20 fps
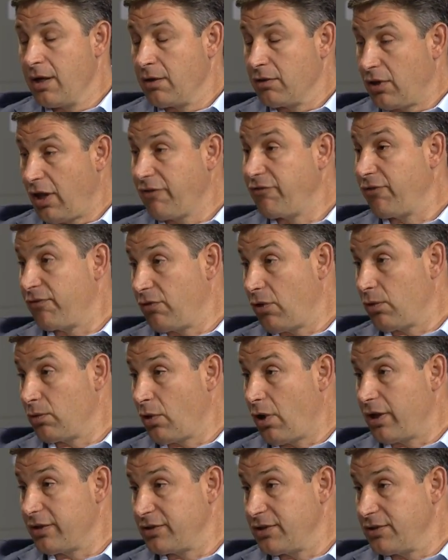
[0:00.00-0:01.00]
life of loan
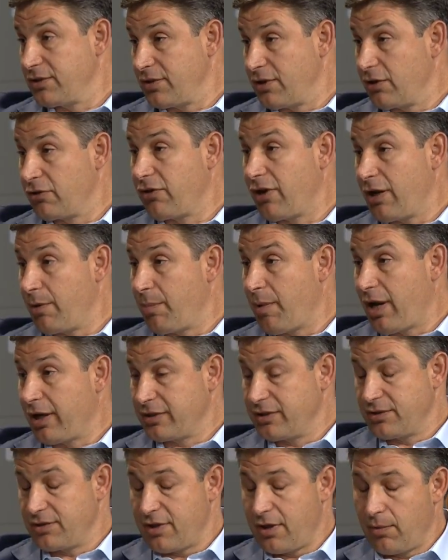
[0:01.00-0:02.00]
losses and the credit
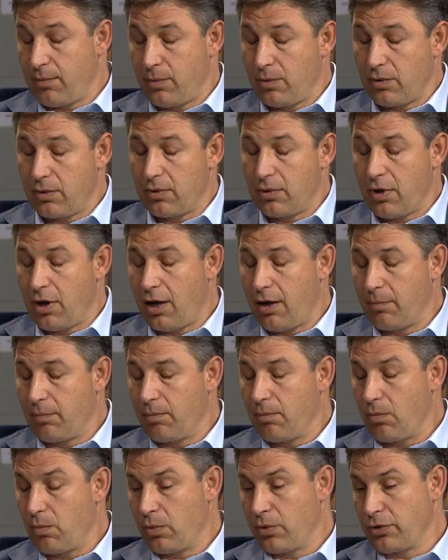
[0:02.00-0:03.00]
boxes that we're,
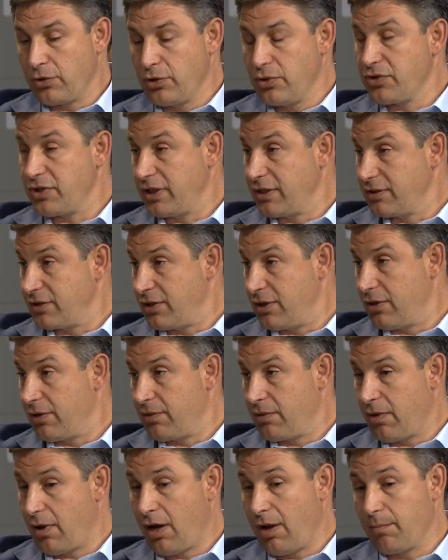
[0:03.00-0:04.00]
um, we're using to
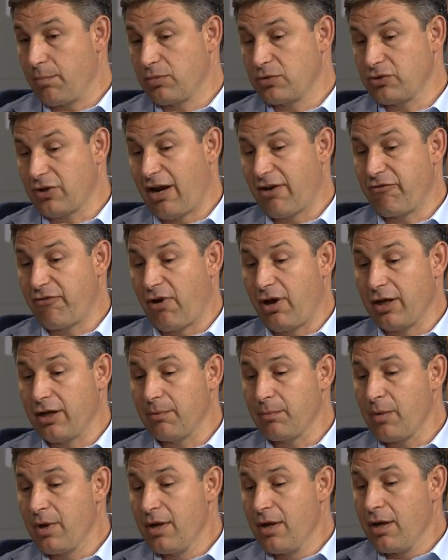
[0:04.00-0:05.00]
um, drive
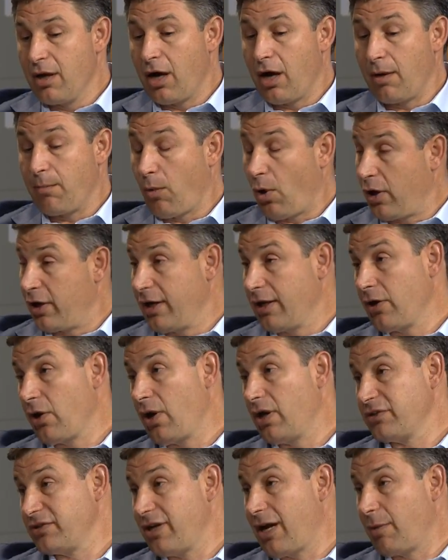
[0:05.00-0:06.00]
volume, uh, marketing
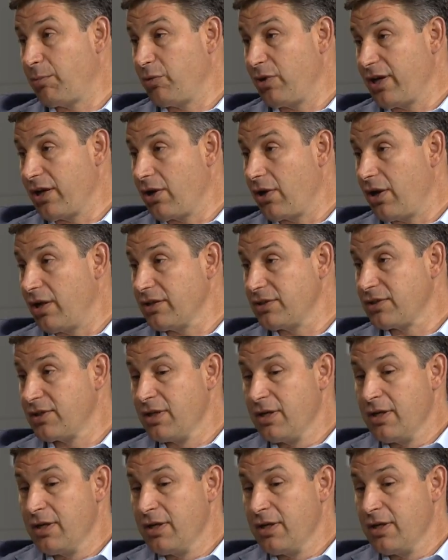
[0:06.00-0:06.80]
costs, and operating costs.